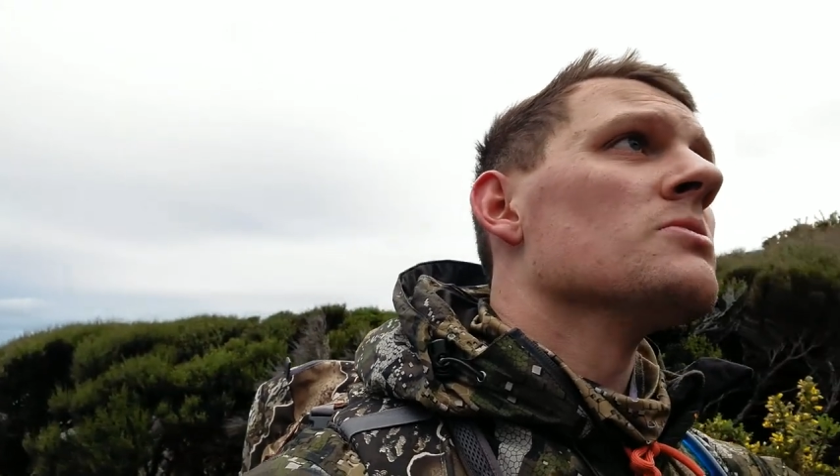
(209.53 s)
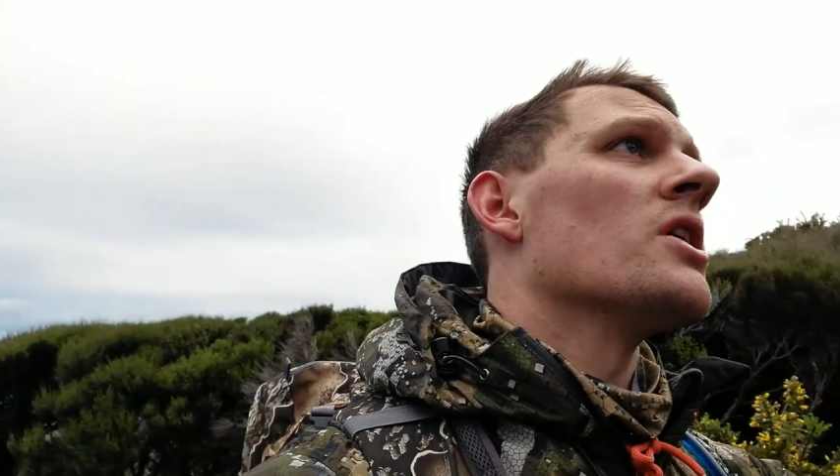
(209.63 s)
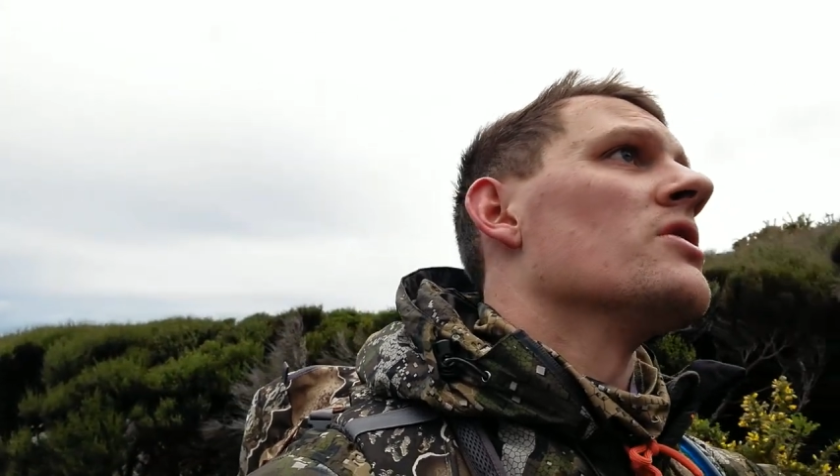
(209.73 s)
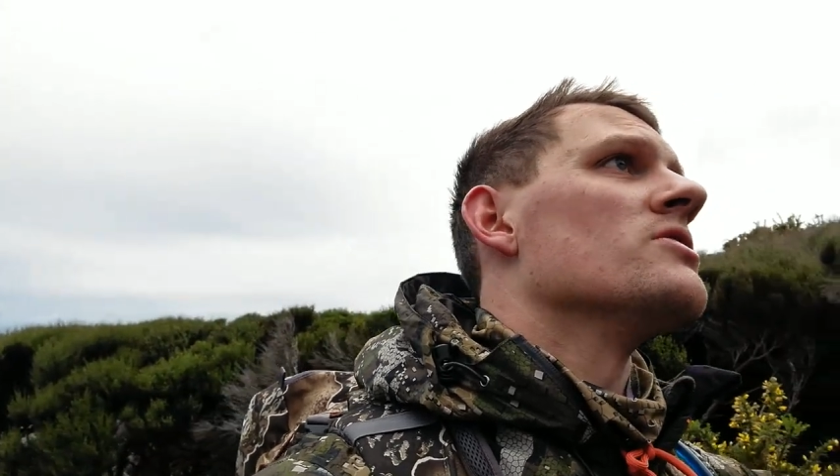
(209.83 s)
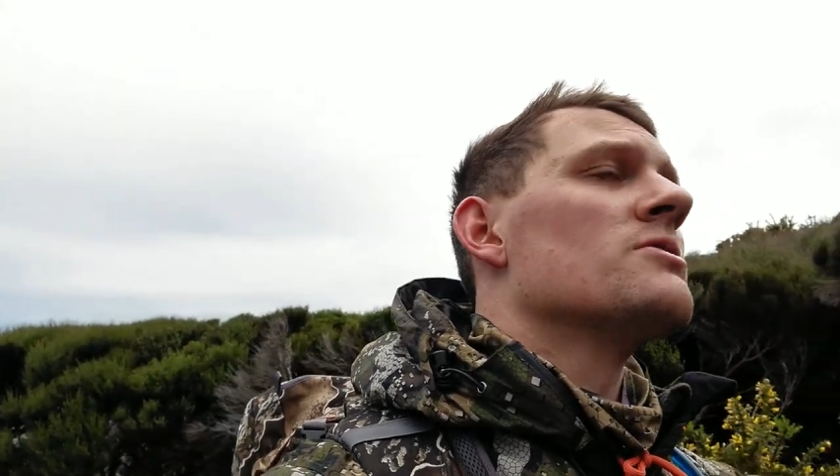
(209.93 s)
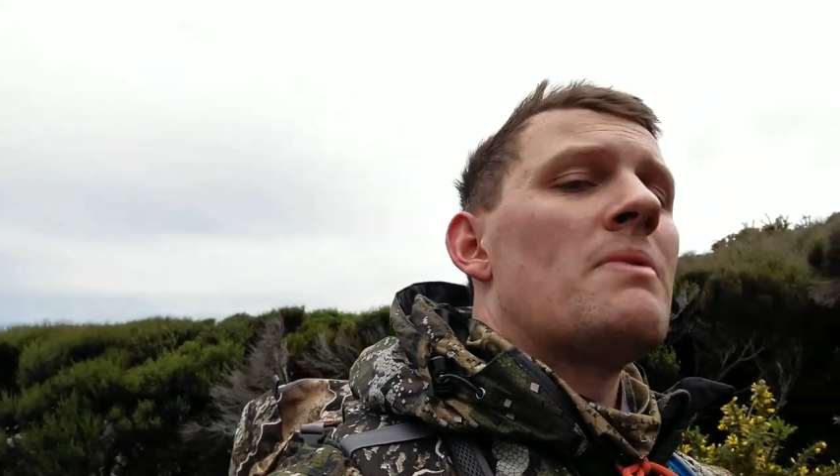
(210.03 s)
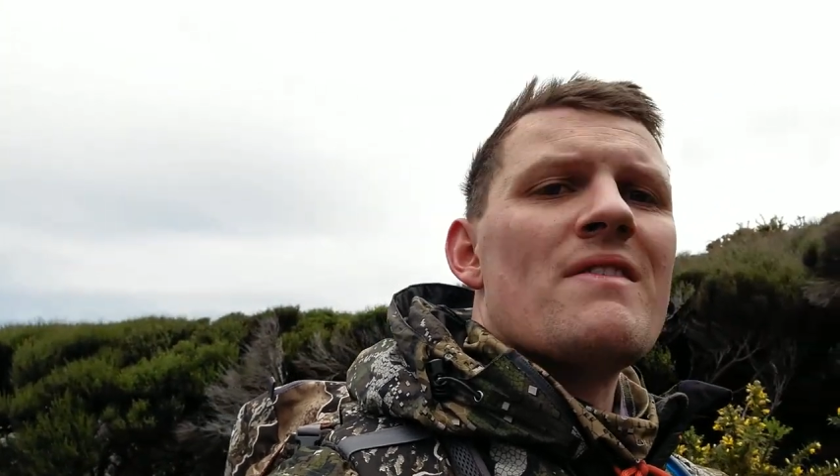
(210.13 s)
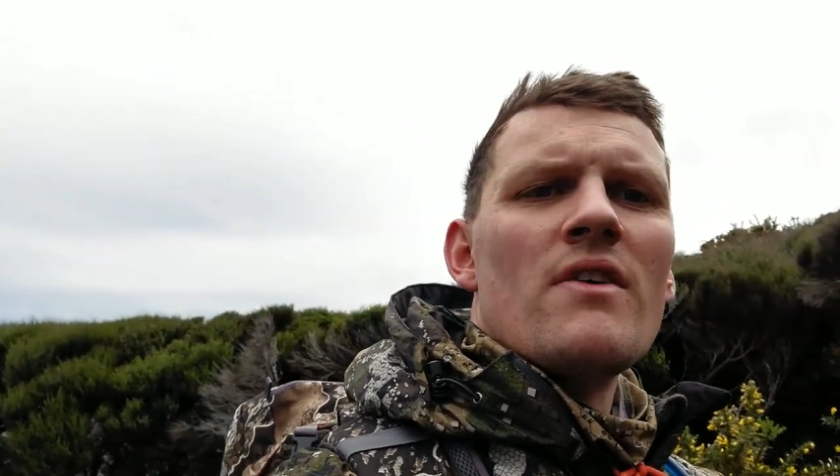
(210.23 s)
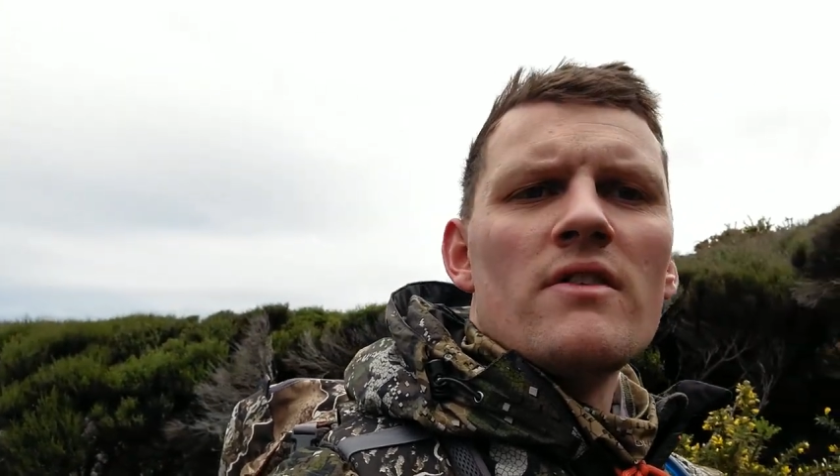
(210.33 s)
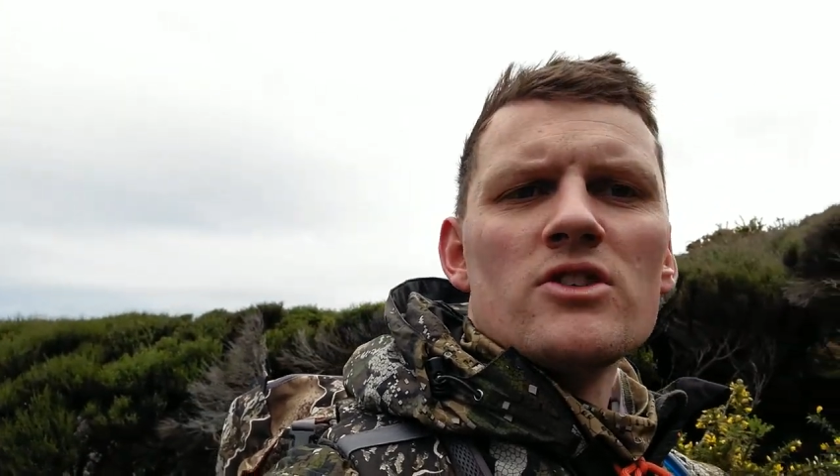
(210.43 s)
some goats
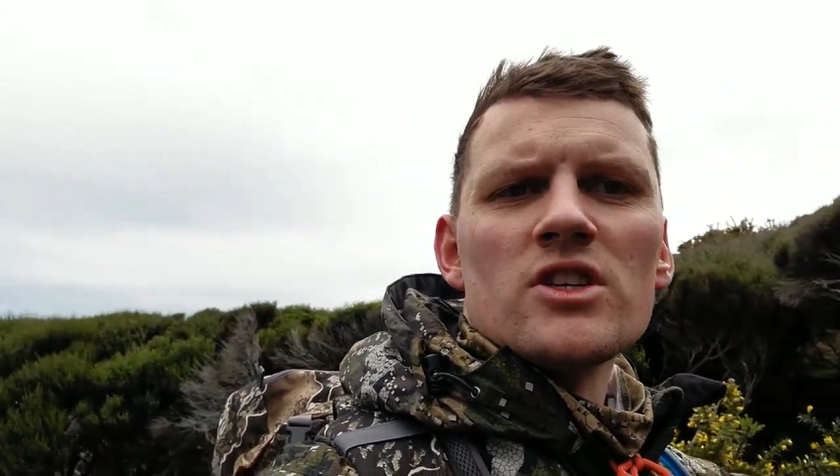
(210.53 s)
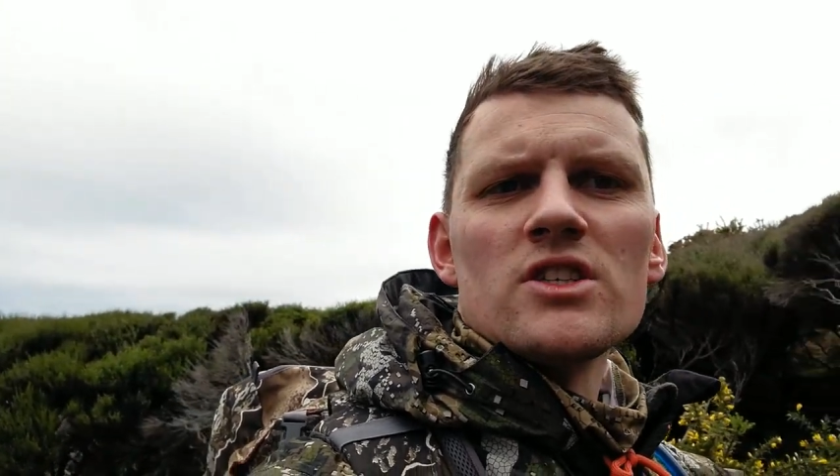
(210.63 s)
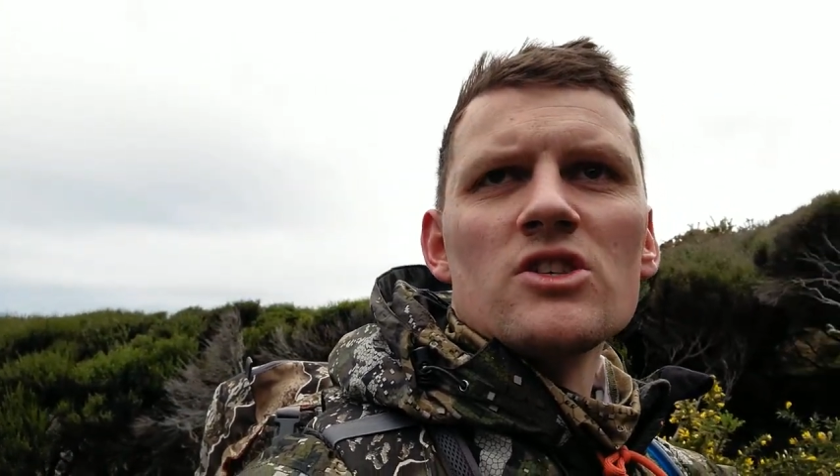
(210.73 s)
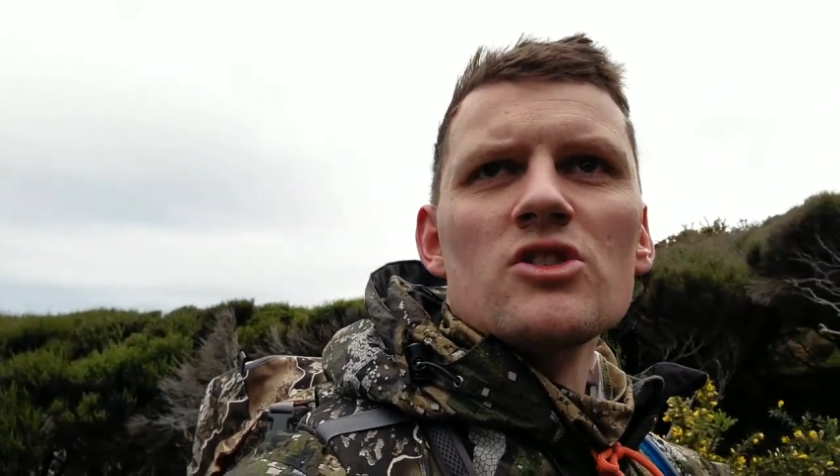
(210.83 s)
about five or six